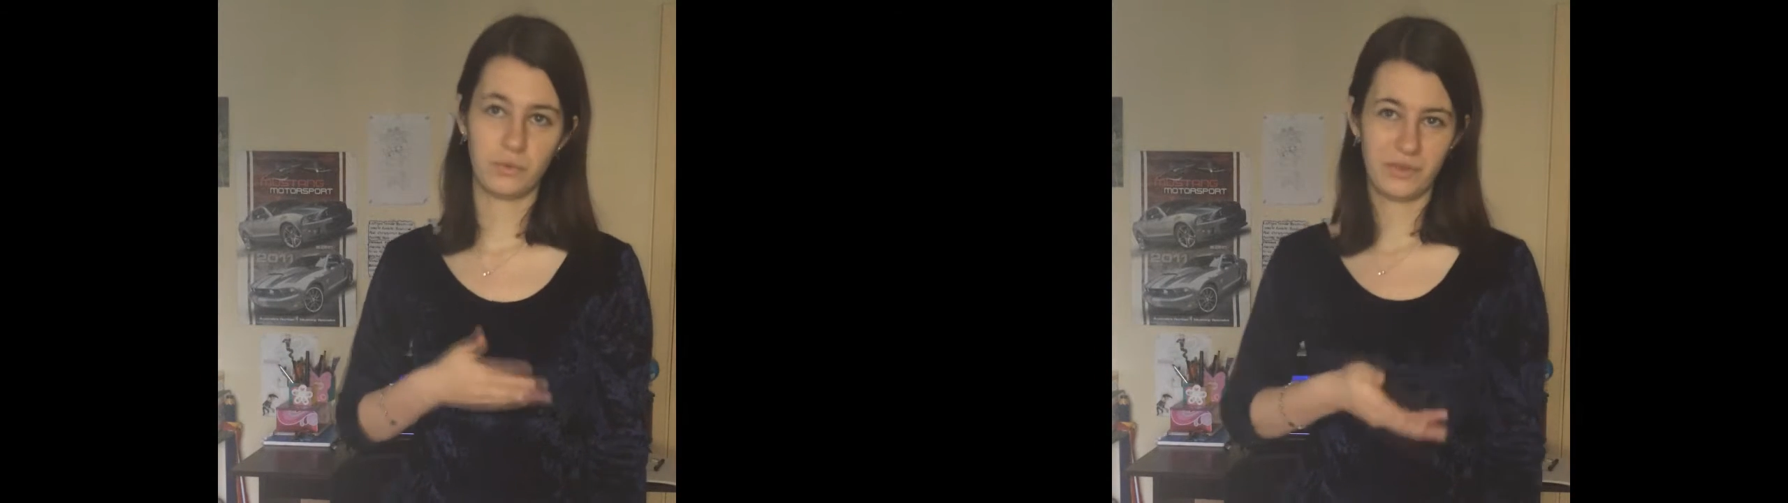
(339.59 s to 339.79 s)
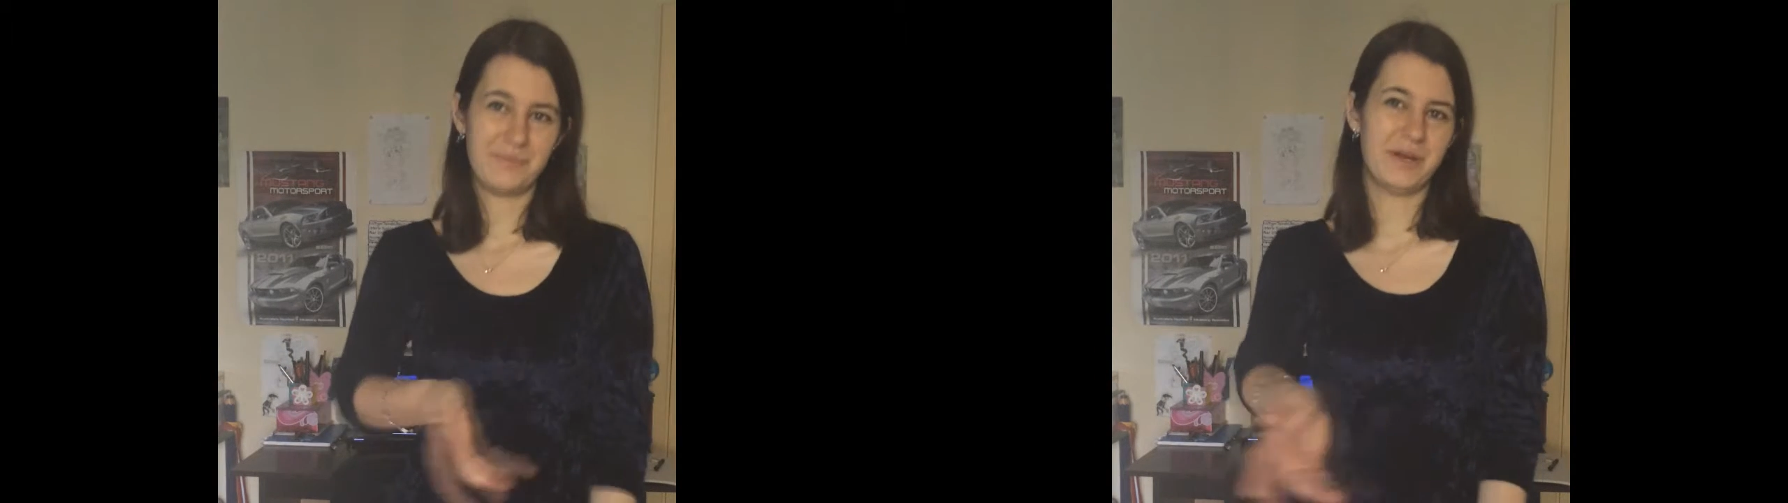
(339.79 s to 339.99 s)

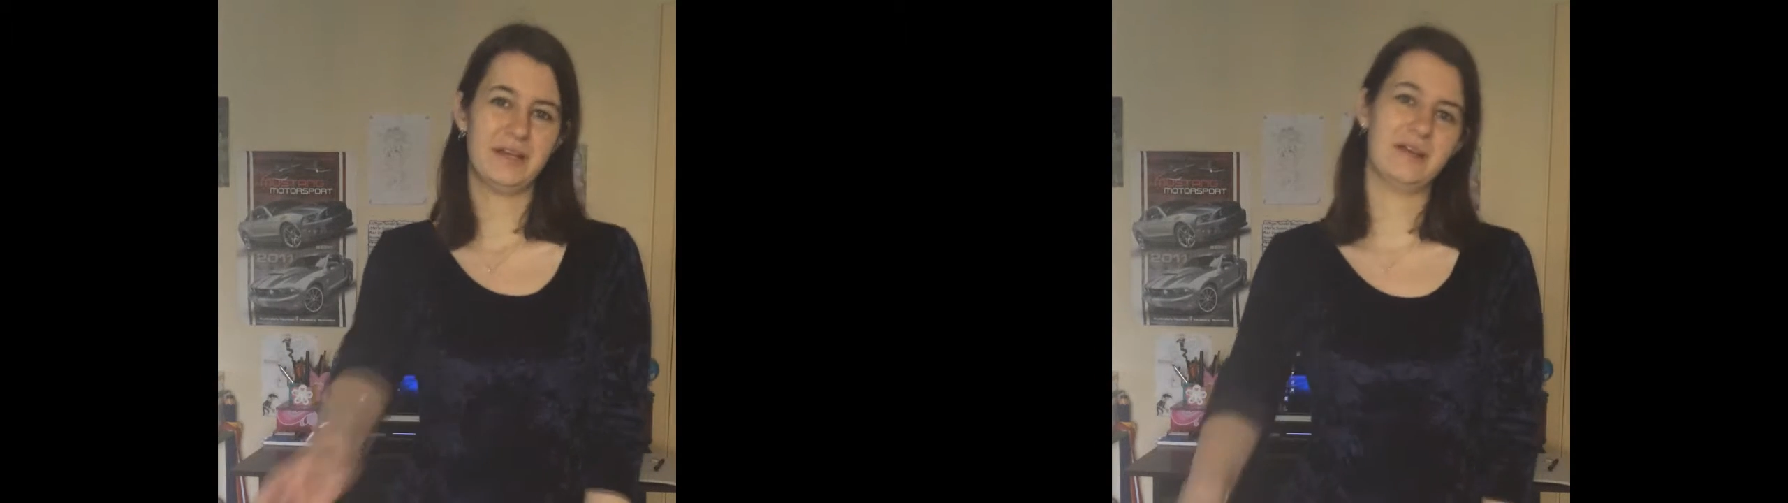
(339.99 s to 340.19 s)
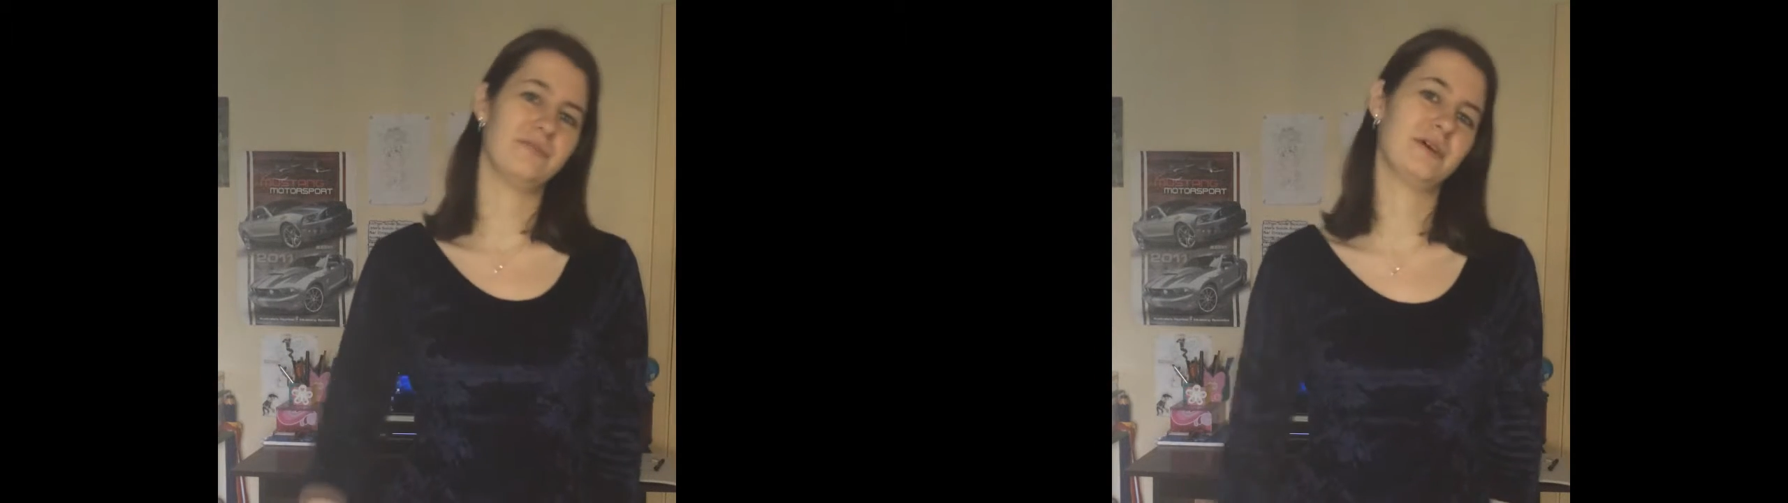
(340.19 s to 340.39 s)
Well, they
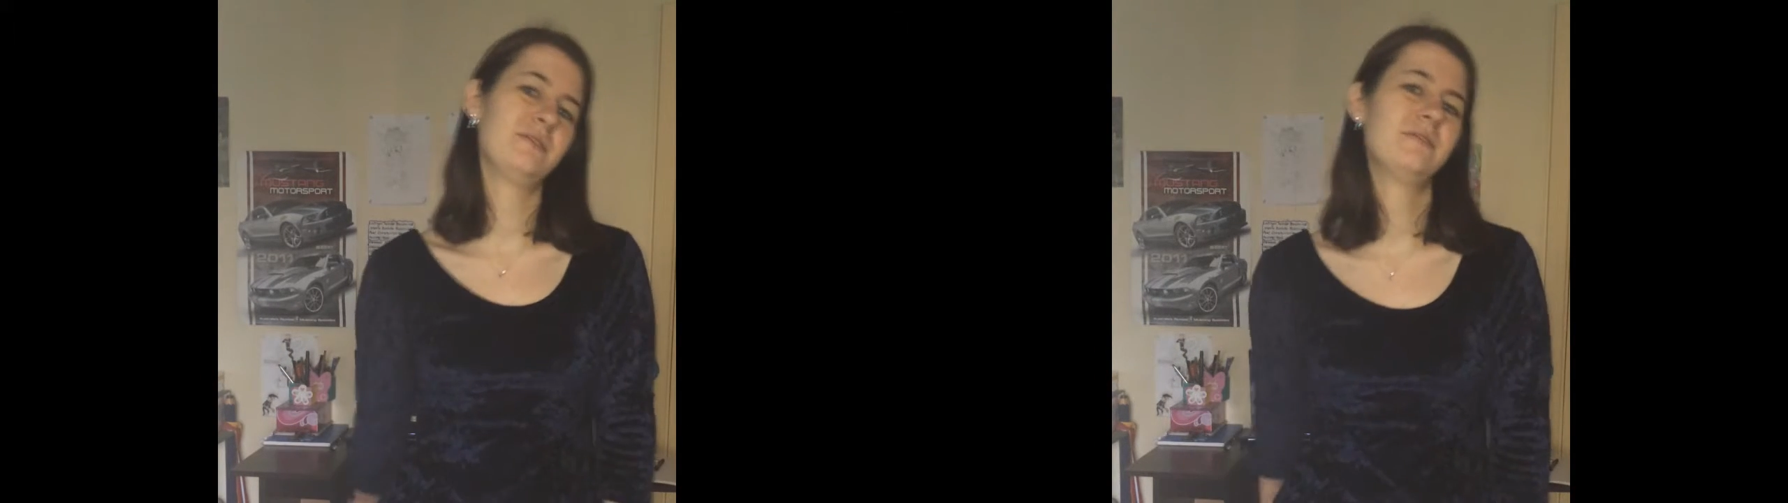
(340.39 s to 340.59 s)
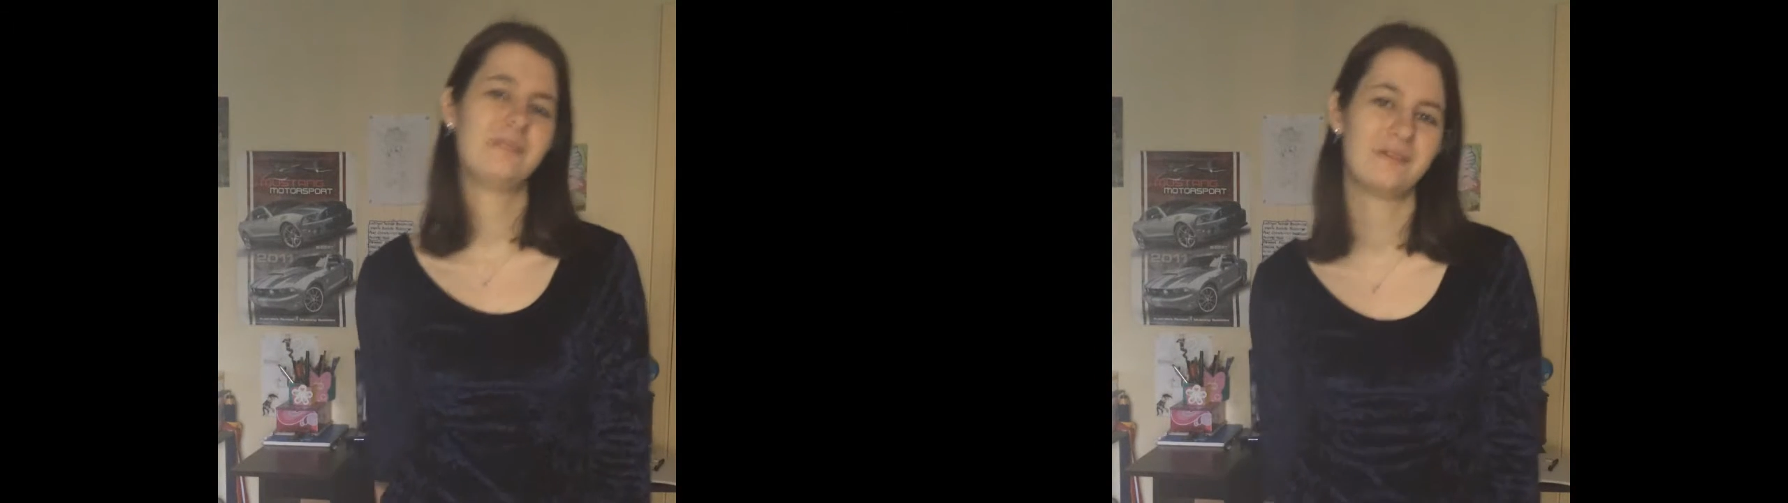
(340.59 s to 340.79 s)
might have,
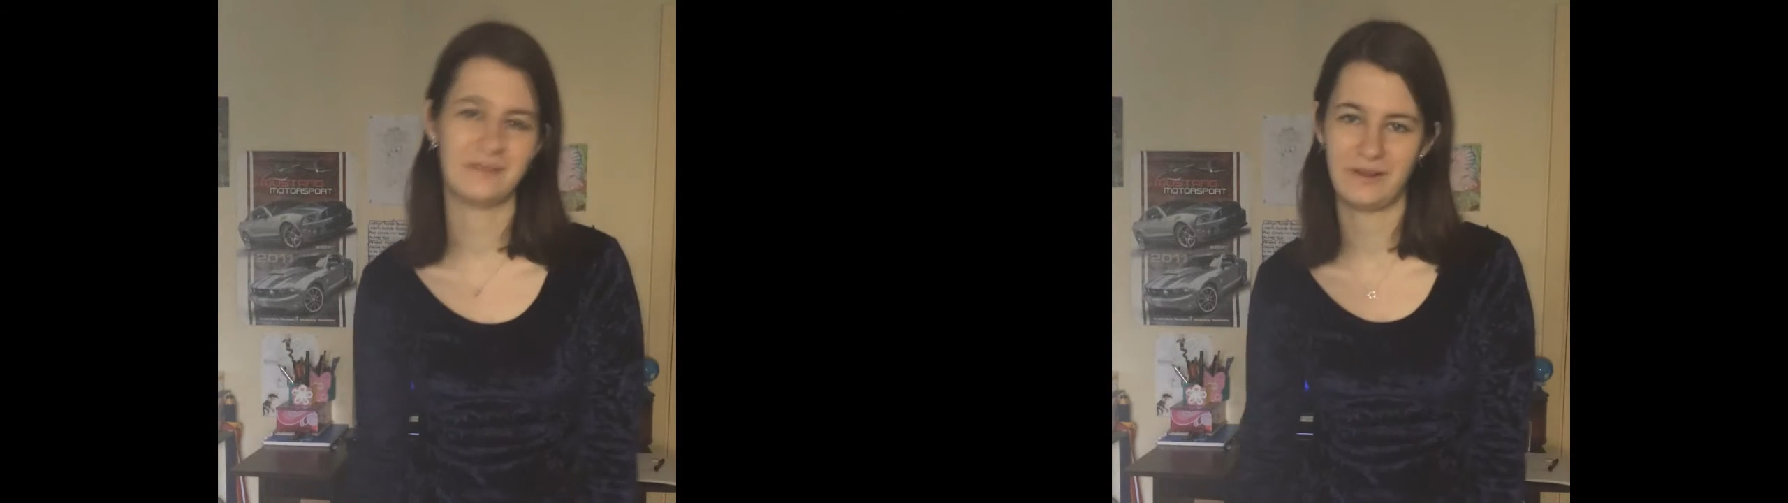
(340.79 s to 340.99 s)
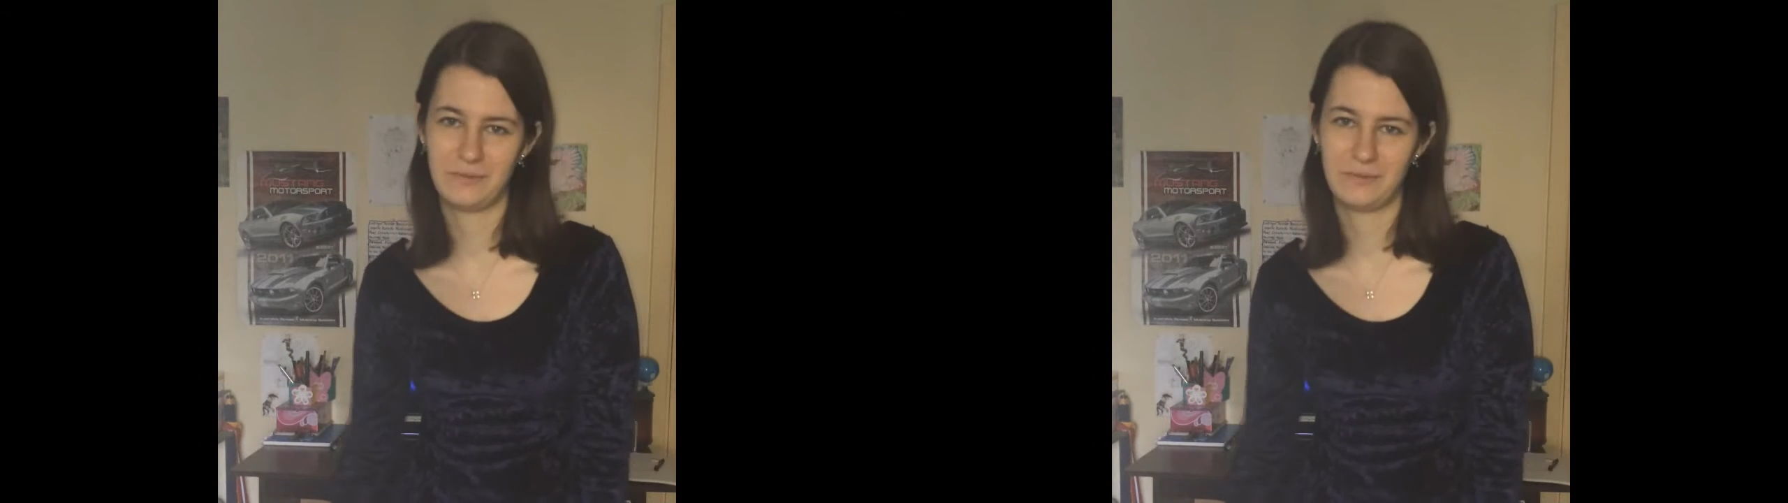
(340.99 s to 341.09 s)
I don't know.